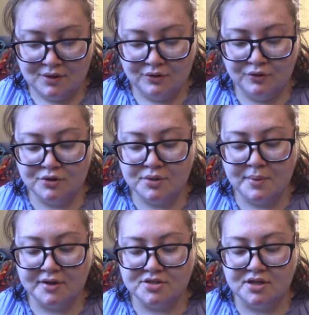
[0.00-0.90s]
Learn to
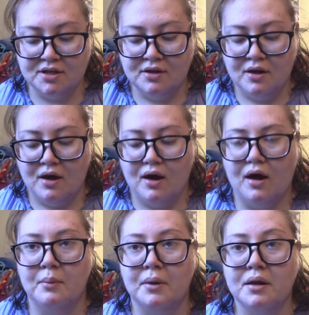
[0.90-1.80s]
budget.
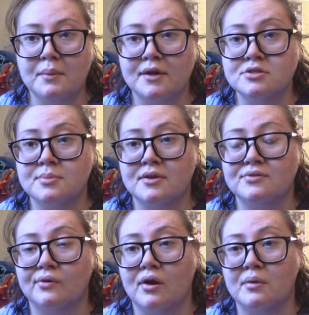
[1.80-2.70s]
Uh, money management
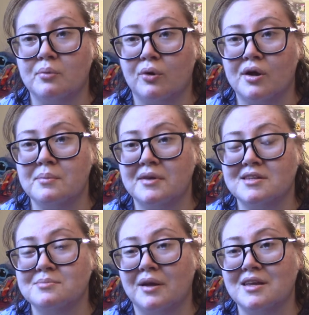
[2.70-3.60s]
is very important
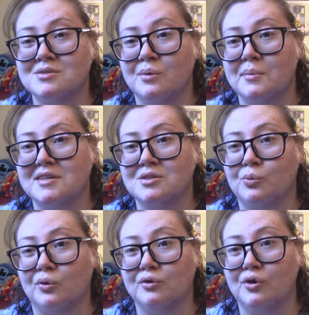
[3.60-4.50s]
because money is what makes the
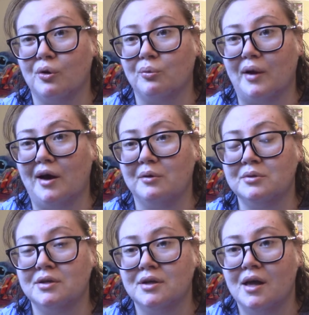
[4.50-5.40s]
world go
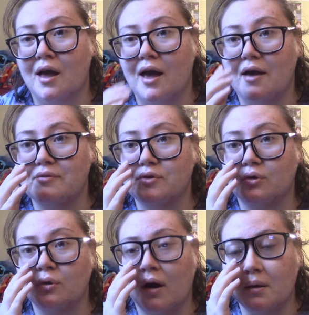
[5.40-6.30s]
round. If you
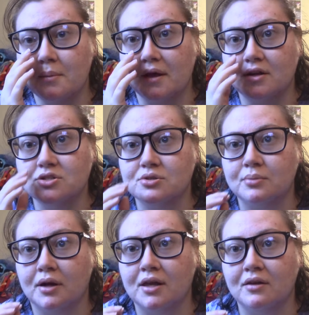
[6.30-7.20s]
don't know how to manage your
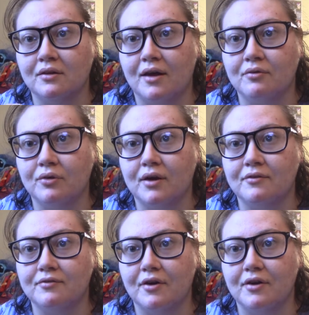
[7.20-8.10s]
money, life will
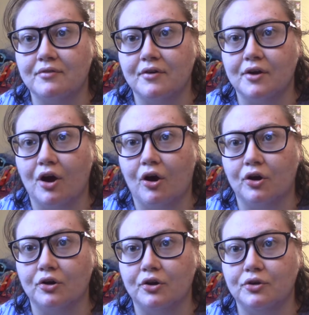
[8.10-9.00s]
get very, very
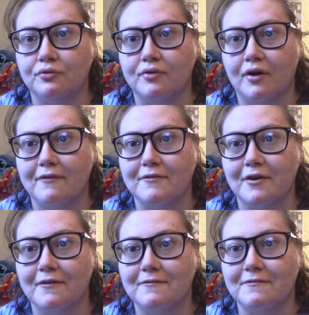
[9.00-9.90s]
hard on you very,
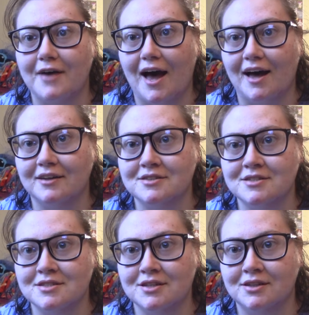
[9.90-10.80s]
very
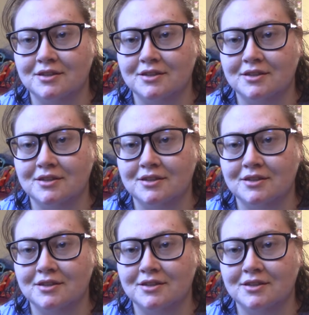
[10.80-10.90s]
fast.